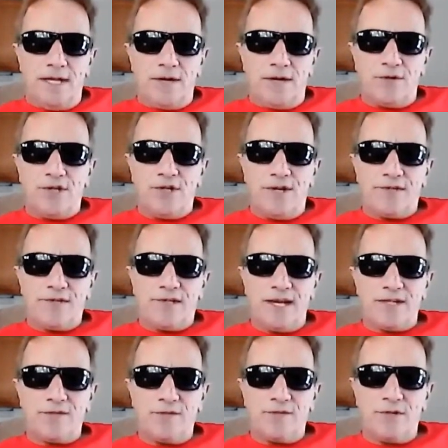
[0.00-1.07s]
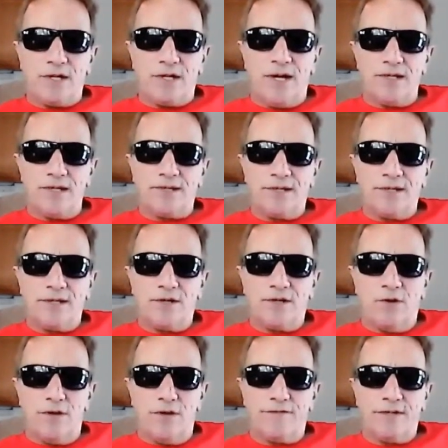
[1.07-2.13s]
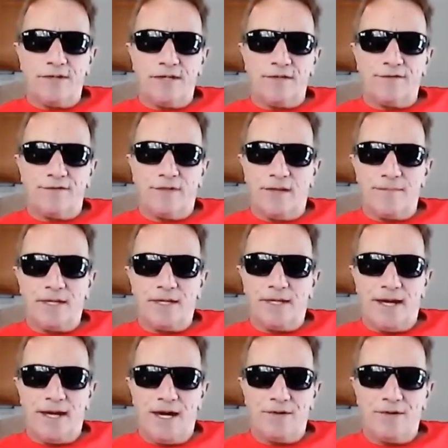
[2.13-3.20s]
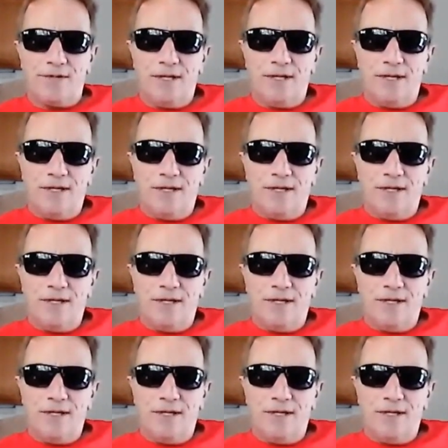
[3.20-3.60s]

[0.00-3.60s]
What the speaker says: And how could you have sex when you're constantly coughing and phlegming it out?